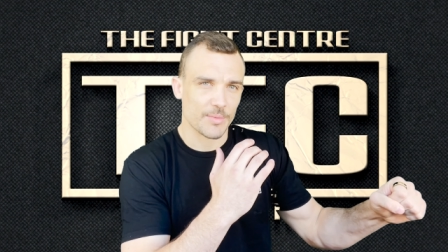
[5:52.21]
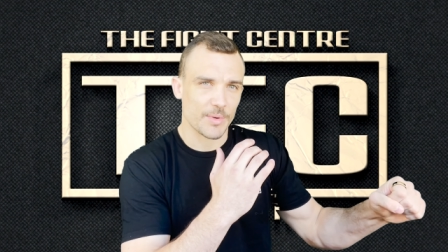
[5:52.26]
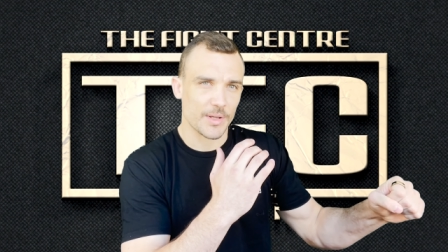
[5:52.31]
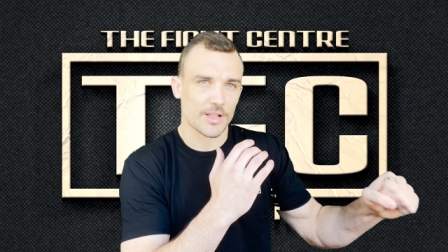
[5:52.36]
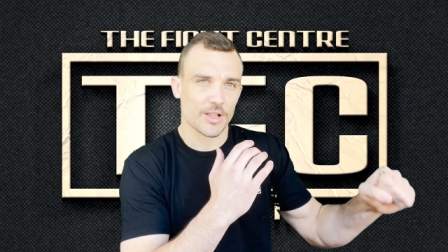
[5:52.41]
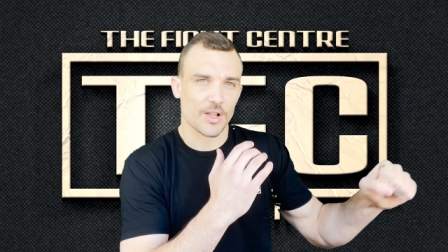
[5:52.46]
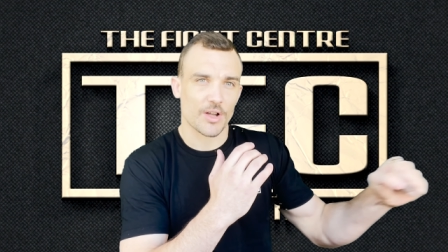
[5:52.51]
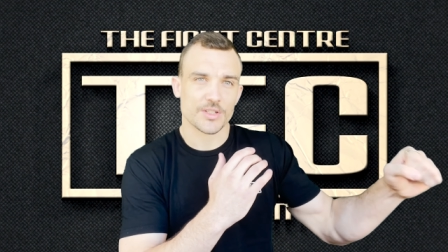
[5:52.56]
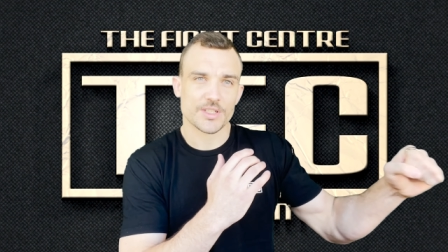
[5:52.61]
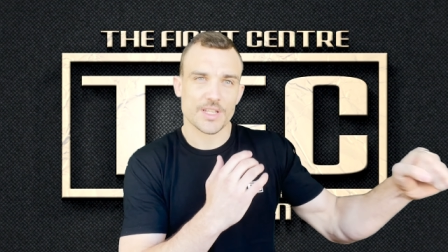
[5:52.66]
bit
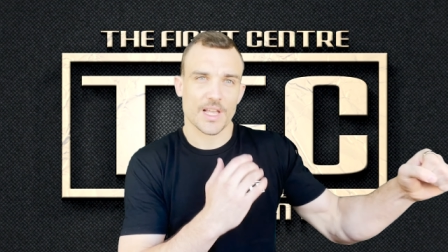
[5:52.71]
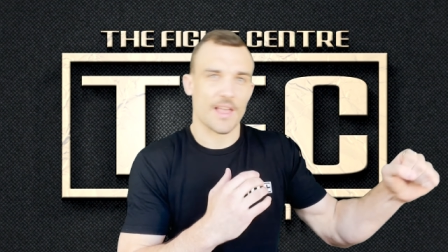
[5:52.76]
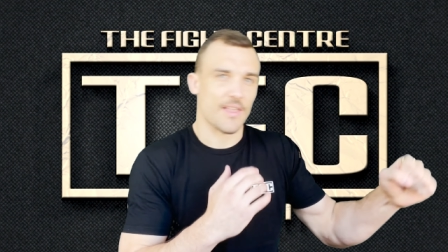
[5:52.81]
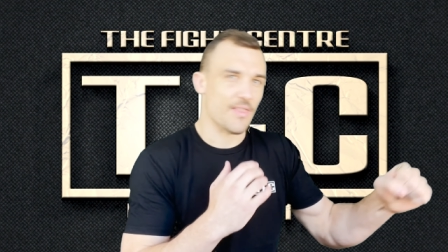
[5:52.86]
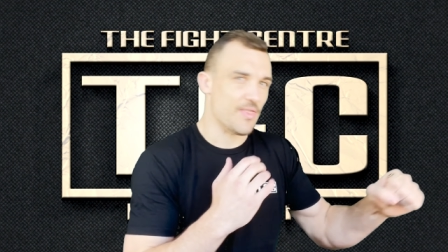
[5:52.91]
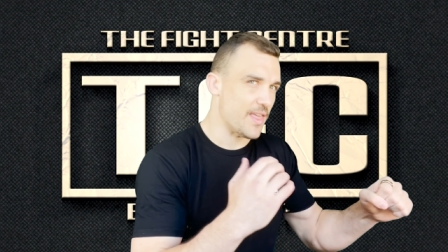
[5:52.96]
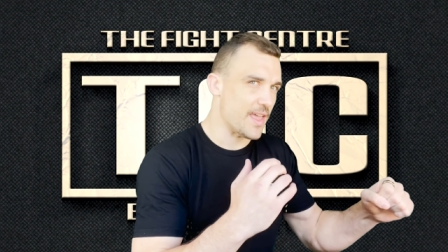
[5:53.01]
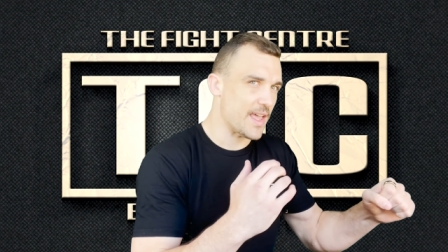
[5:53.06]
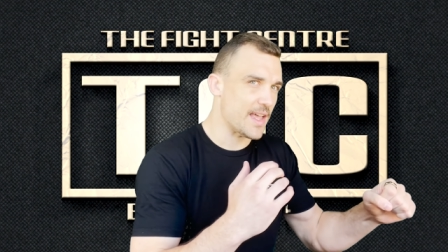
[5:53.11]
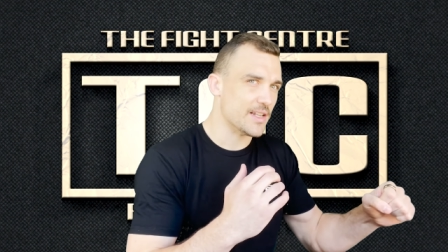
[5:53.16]
closer
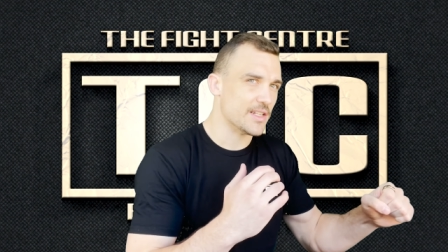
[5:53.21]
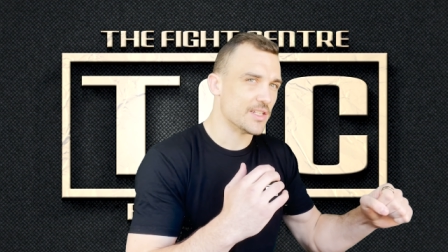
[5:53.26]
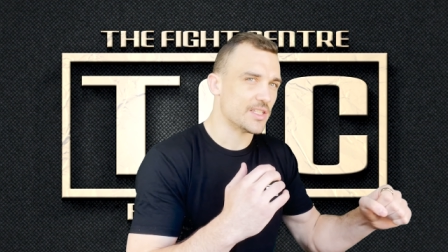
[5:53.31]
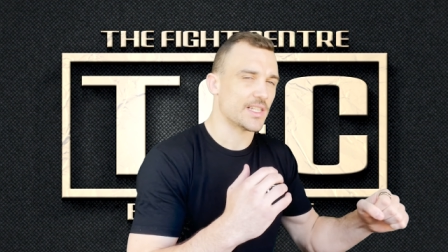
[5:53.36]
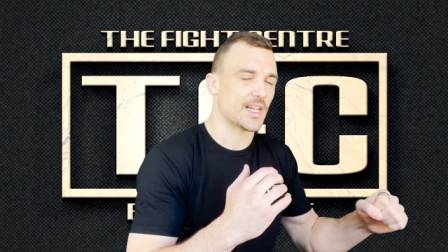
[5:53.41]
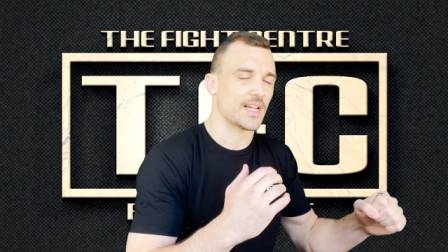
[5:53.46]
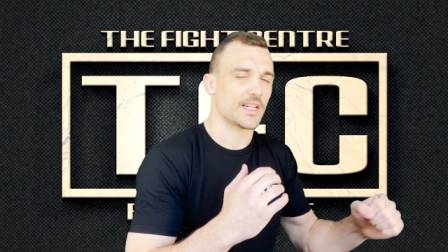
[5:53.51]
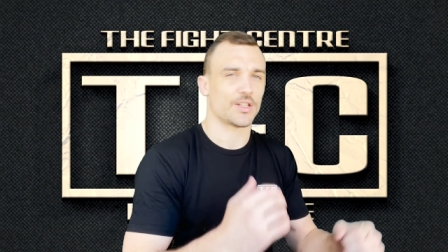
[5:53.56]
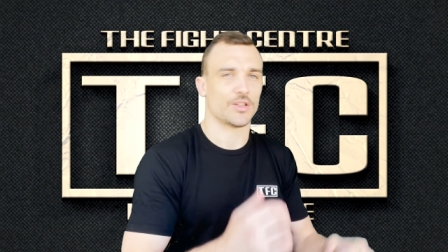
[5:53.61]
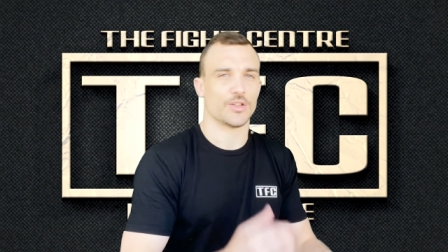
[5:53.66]
and then
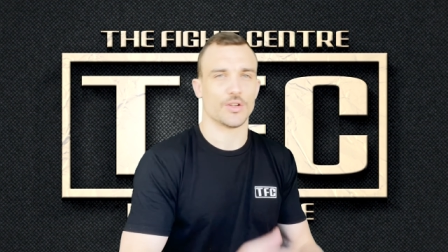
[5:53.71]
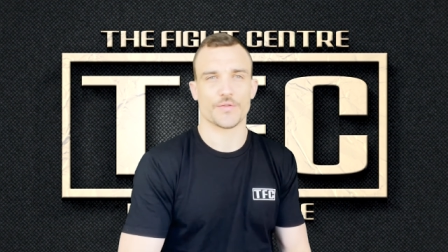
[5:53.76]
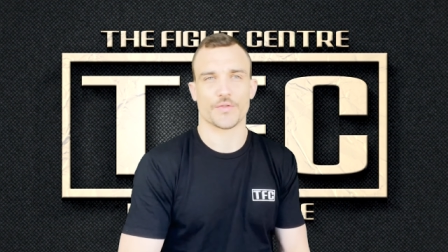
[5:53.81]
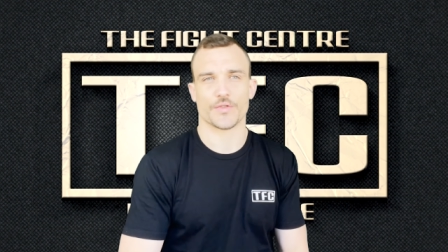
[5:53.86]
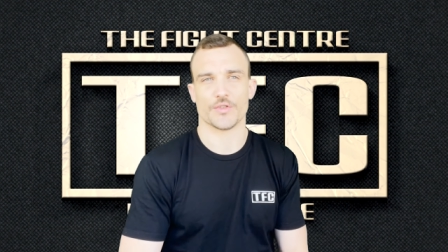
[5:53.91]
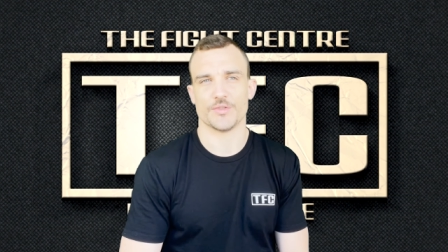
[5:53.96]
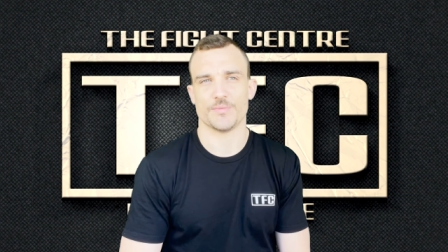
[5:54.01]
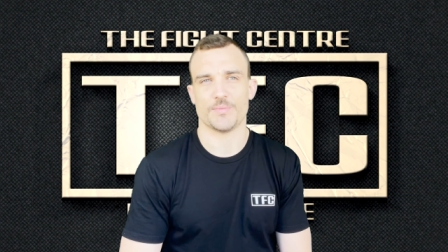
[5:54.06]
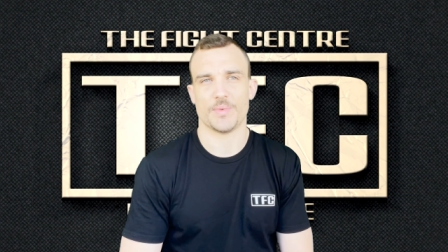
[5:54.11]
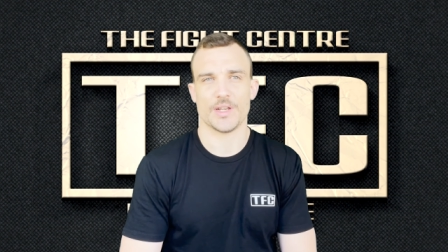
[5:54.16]
start to look
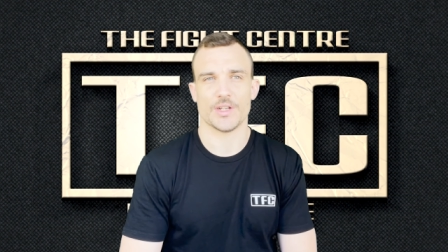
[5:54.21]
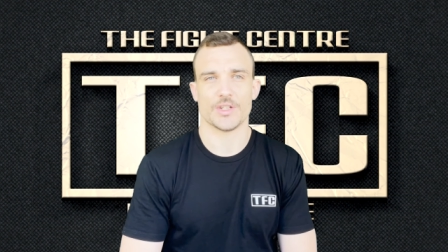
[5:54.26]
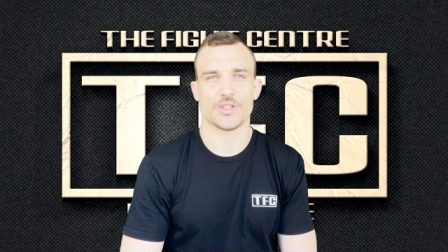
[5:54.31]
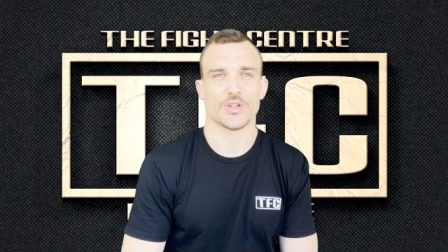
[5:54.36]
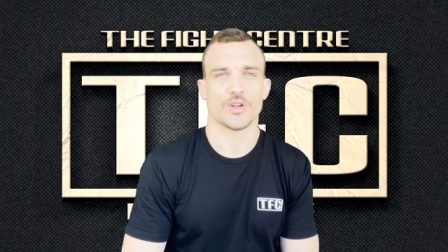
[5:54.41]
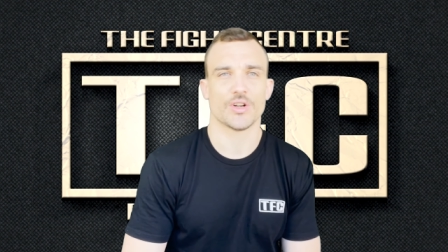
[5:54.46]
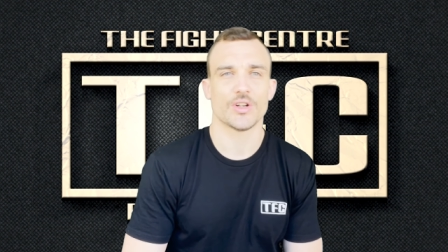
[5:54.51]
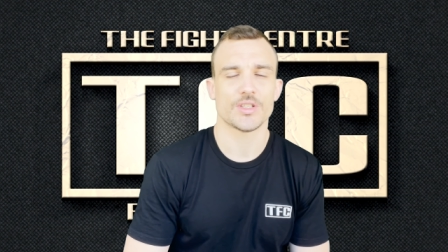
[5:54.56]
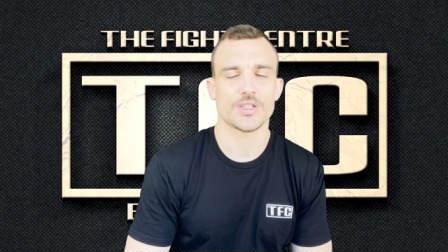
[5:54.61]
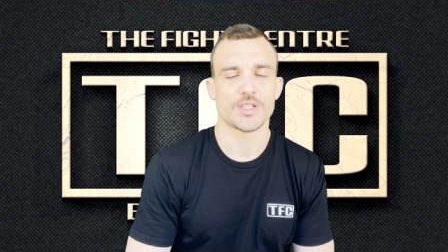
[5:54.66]
for his bigger
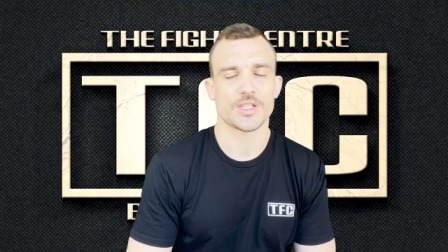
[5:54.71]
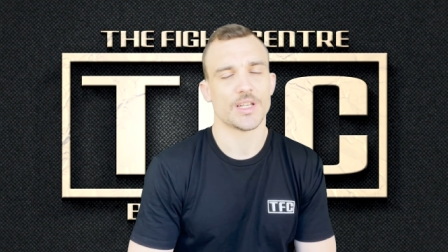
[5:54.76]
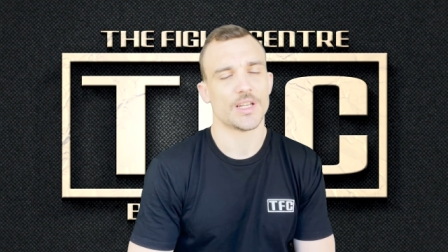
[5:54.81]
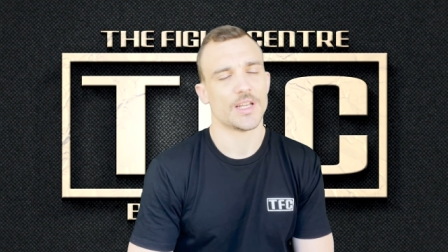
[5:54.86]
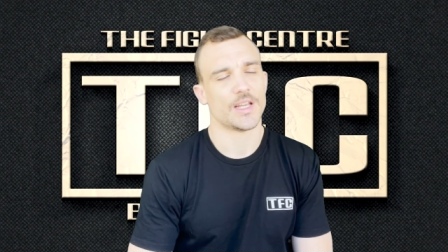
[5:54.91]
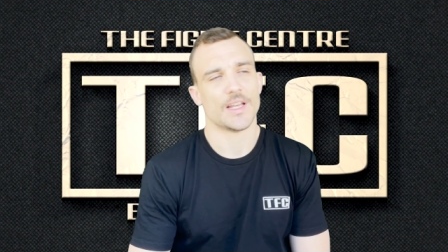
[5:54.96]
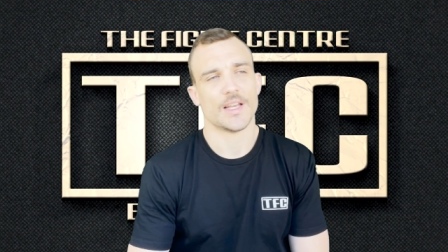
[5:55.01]
shots.